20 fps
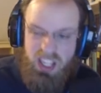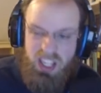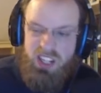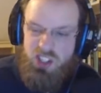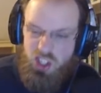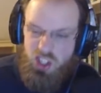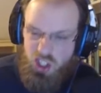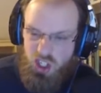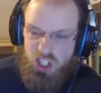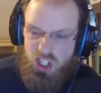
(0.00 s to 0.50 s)
It's
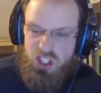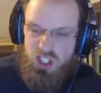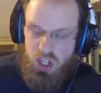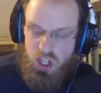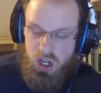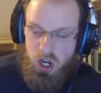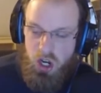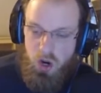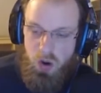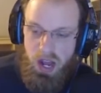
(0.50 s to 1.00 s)
good to
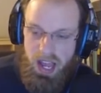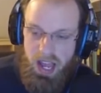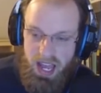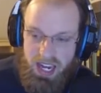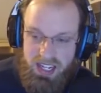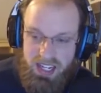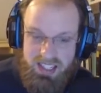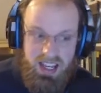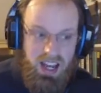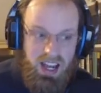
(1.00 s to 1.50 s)
know ahead
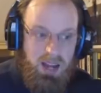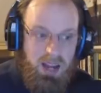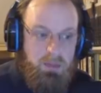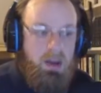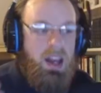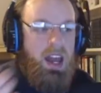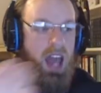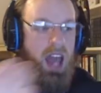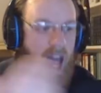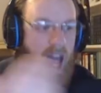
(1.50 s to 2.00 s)
of time
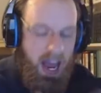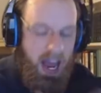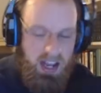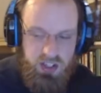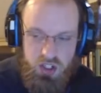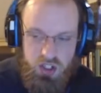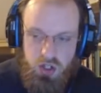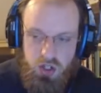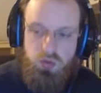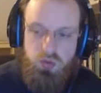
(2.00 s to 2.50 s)

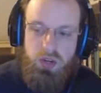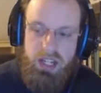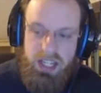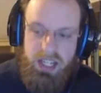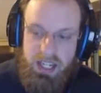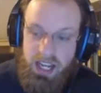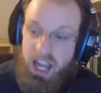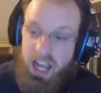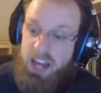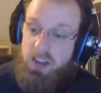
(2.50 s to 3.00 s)
as you're
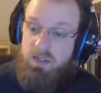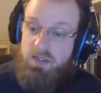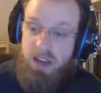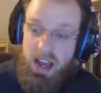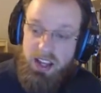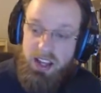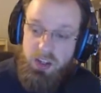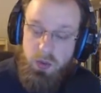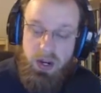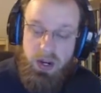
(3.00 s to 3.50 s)
reading and
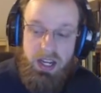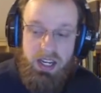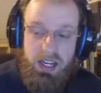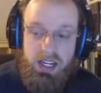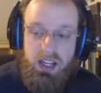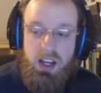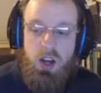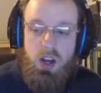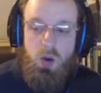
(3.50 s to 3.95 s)
evaluating